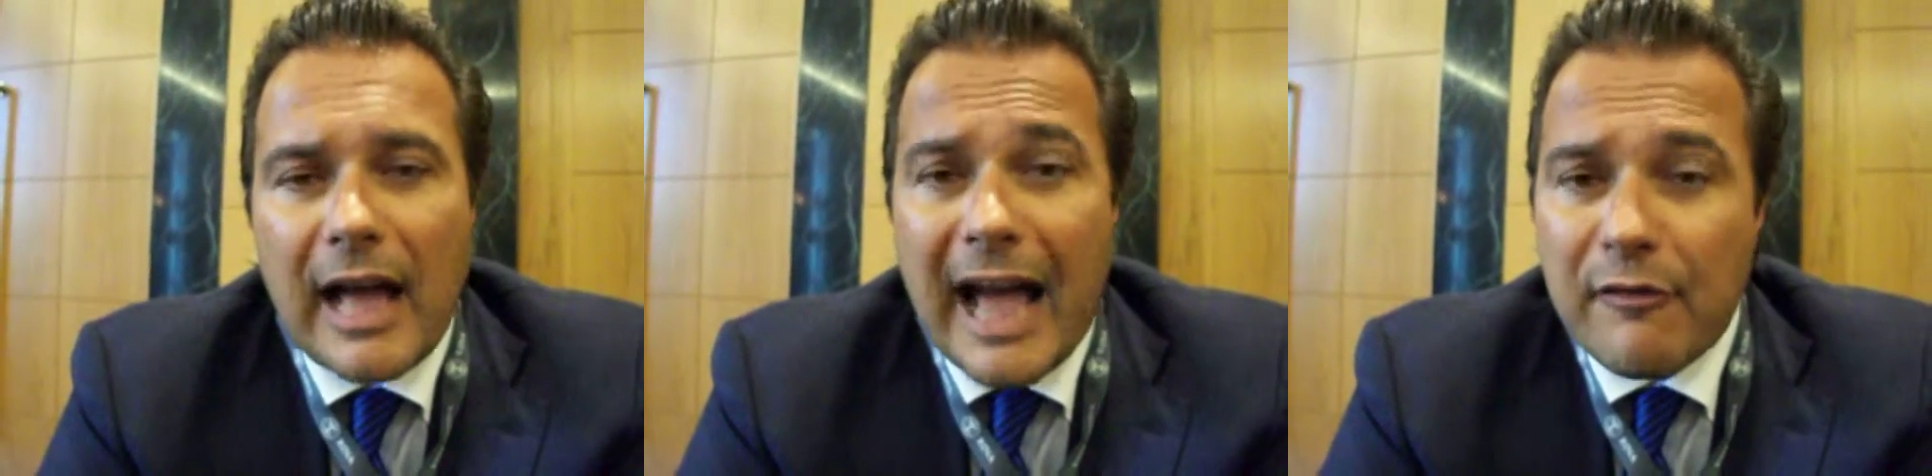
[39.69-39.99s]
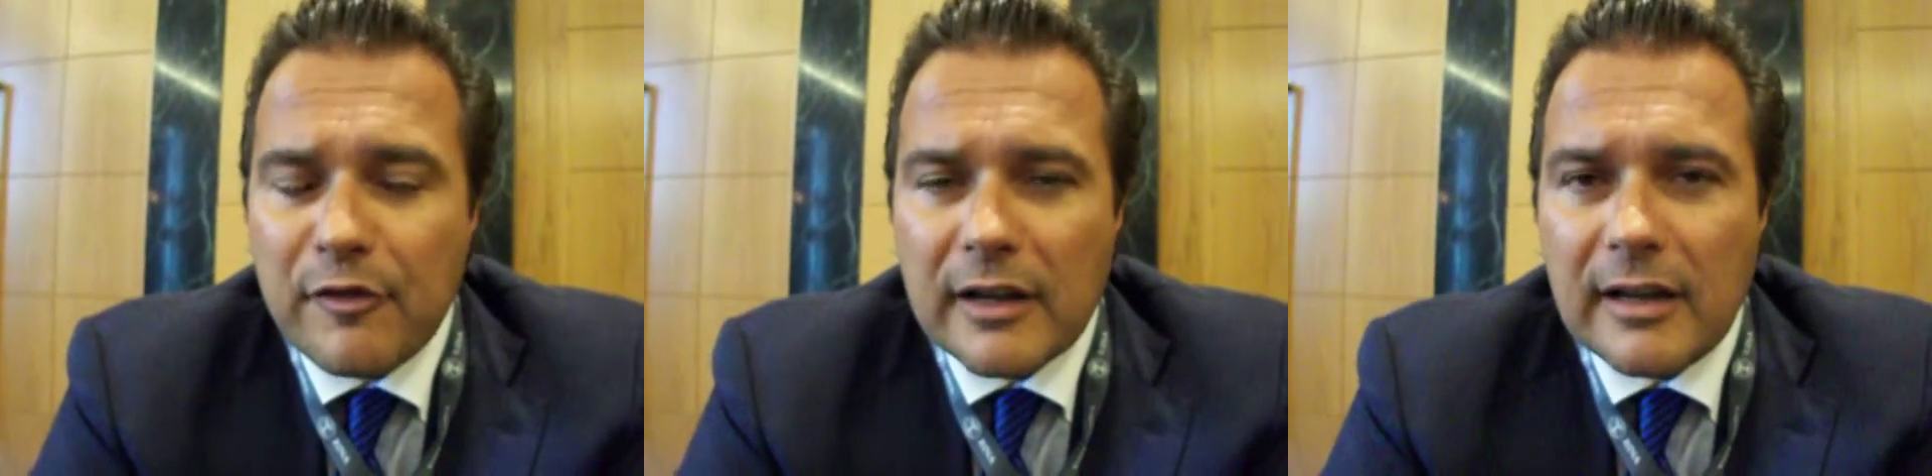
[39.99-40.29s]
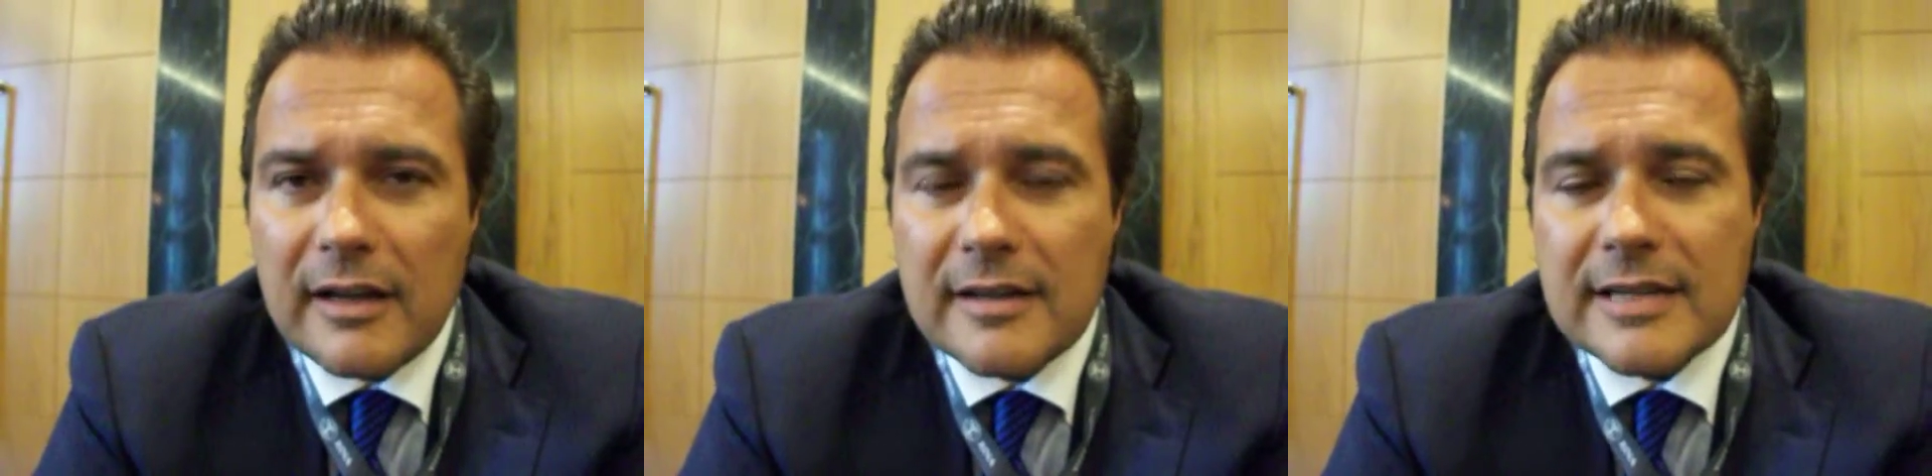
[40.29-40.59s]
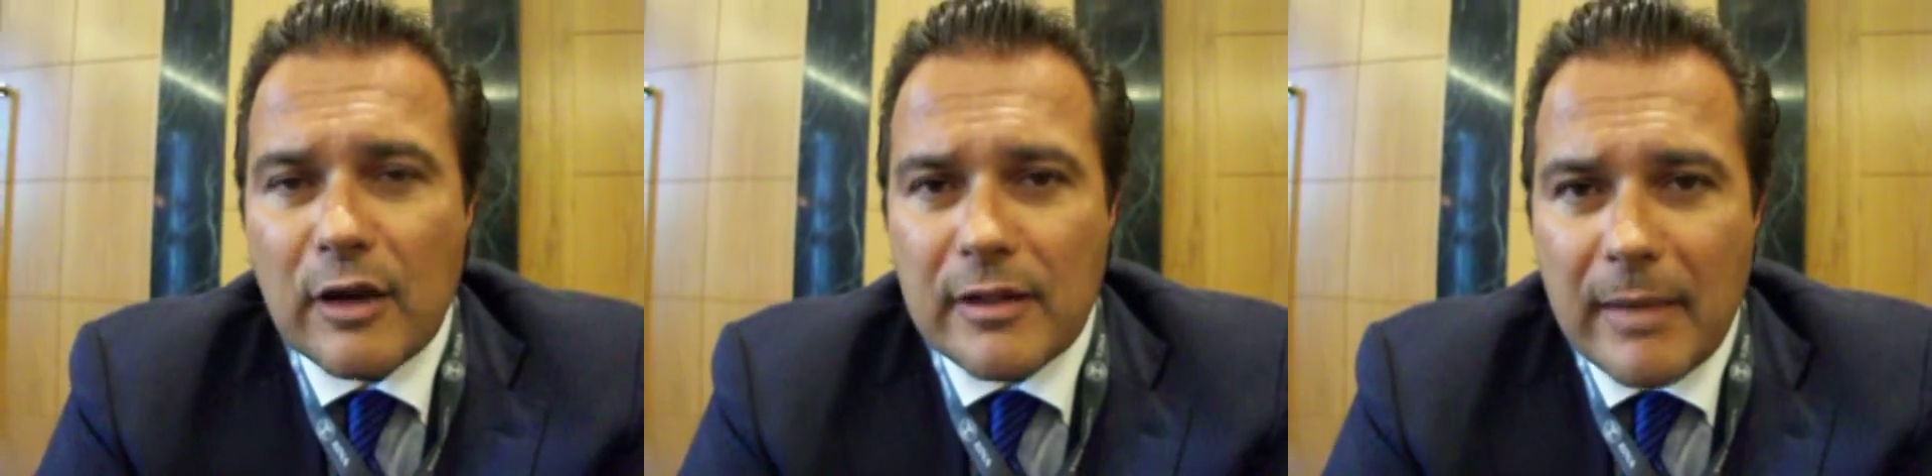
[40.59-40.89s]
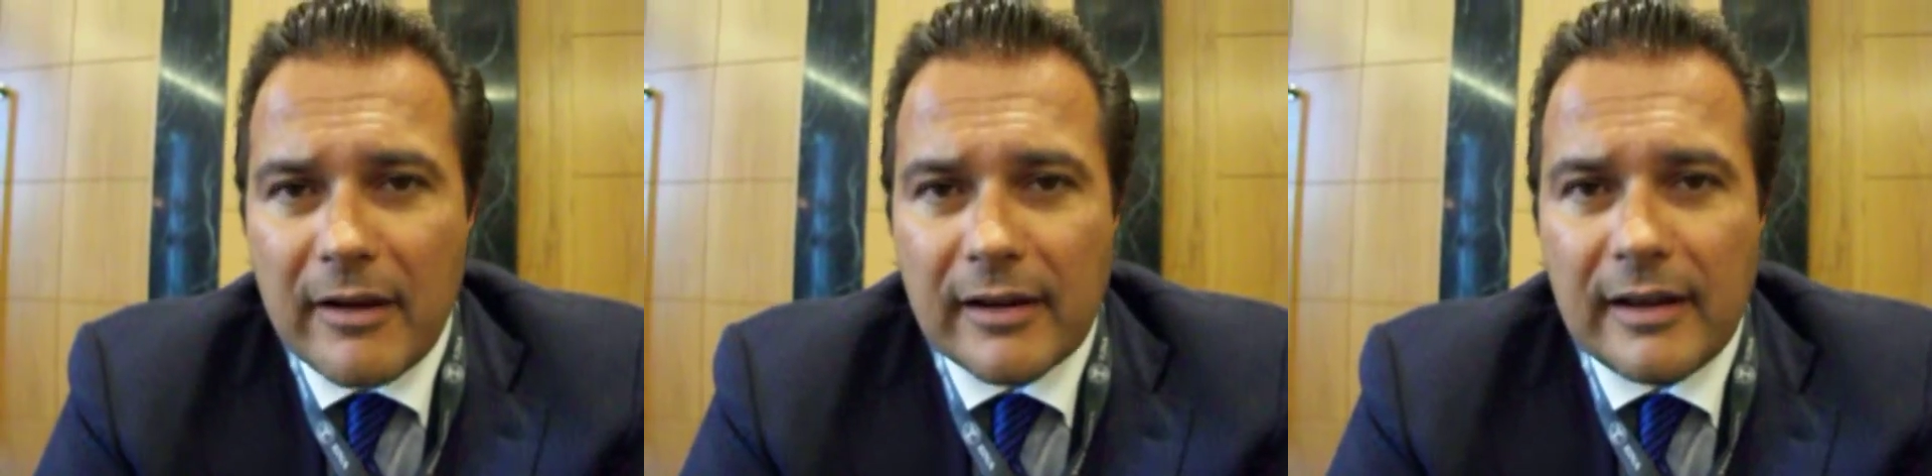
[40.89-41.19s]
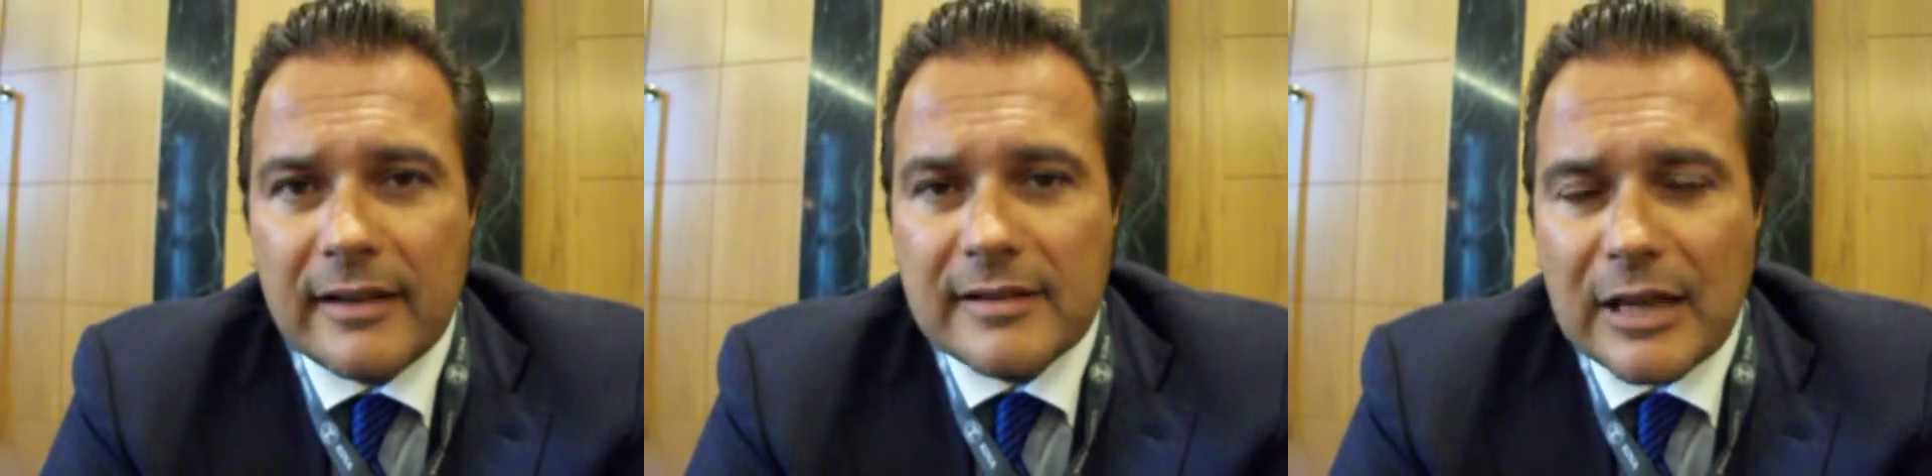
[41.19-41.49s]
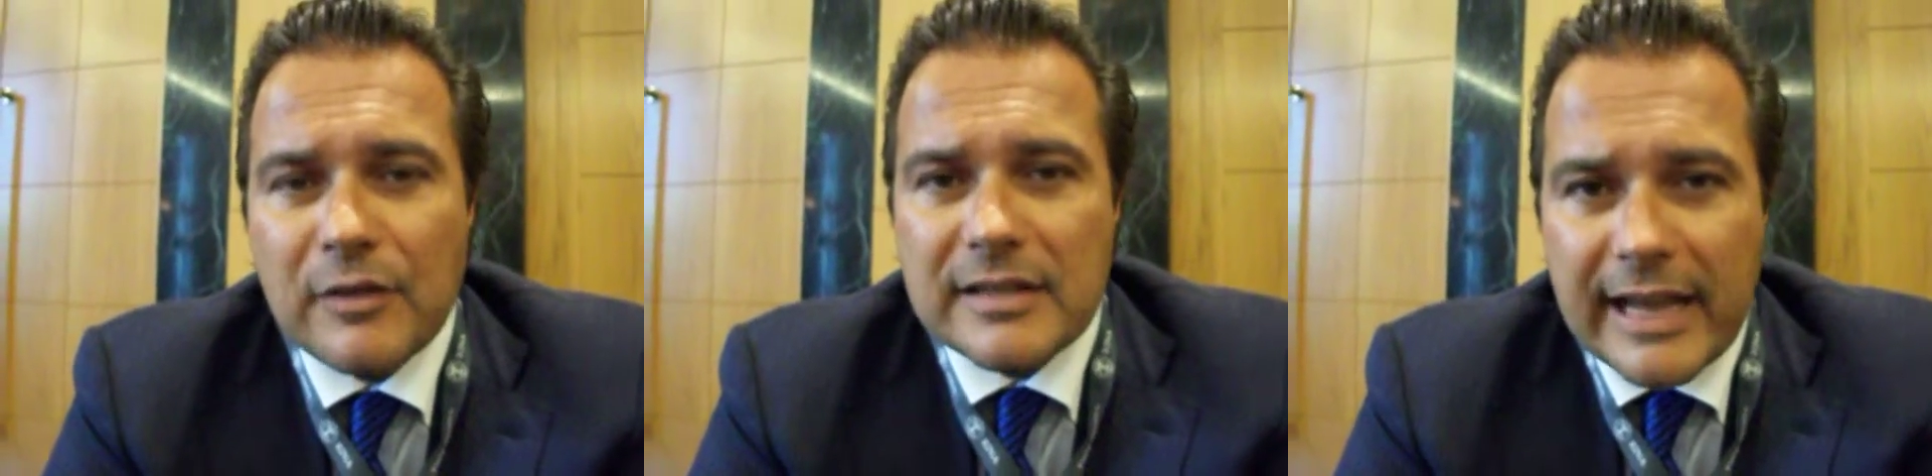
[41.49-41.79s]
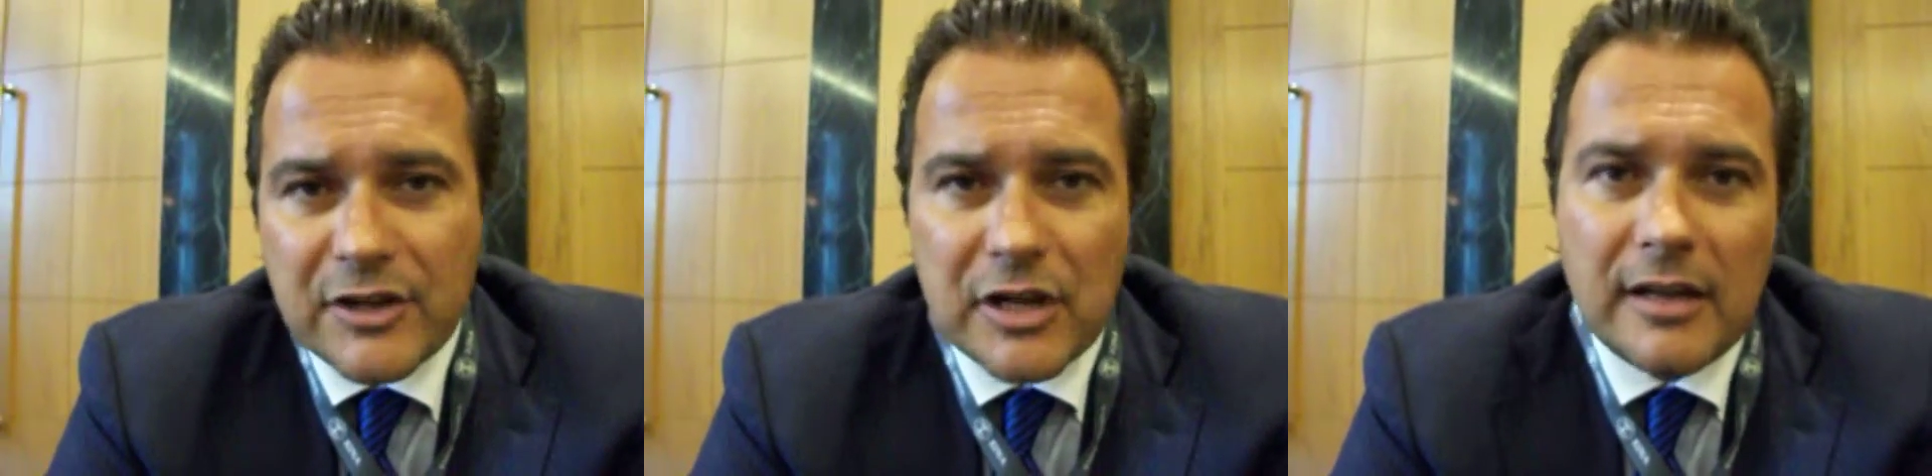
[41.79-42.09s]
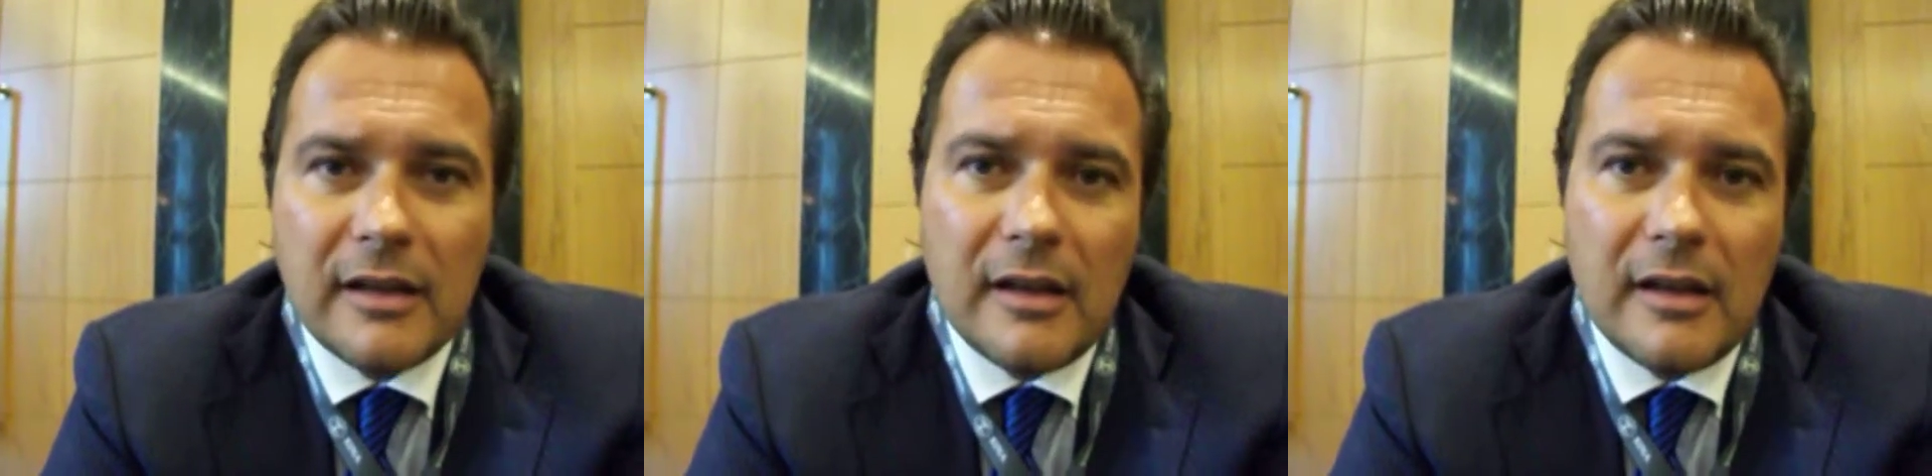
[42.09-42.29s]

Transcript: Africa and South America and Southeast Asia.